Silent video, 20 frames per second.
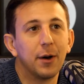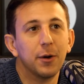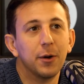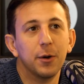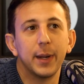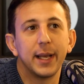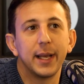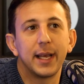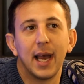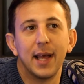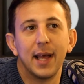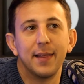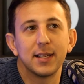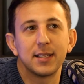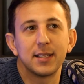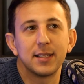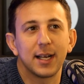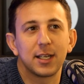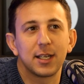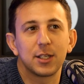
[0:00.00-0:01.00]
who we get in this
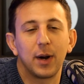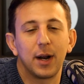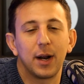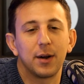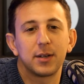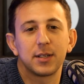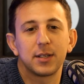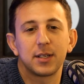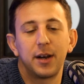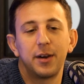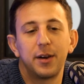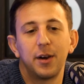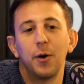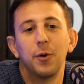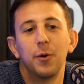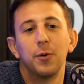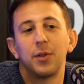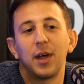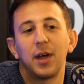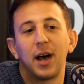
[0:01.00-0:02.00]
next round because I
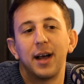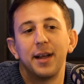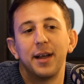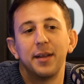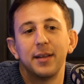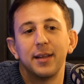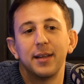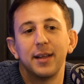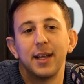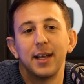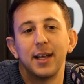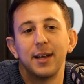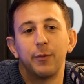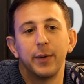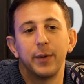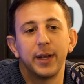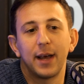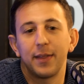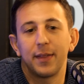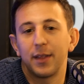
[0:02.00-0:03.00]
know that if we
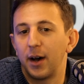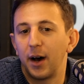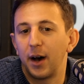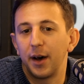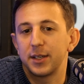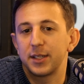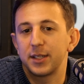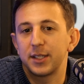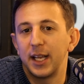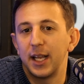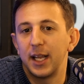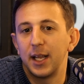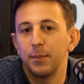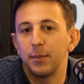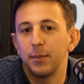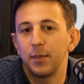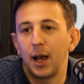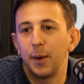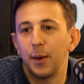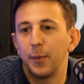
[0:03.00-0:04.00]
get the hardest team,
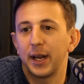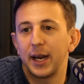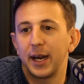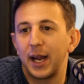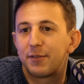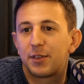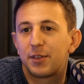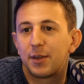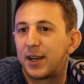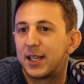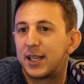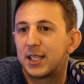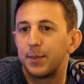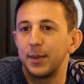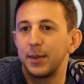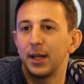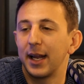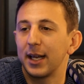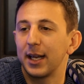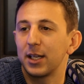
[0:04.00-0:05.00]
like we're going to have to face them in
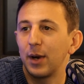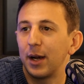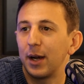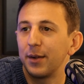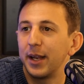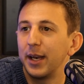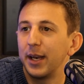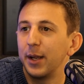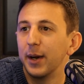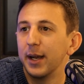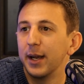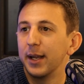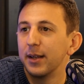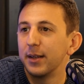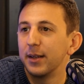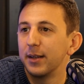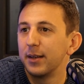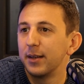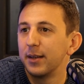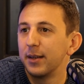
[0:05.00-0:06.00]
the next round anyway. Mm.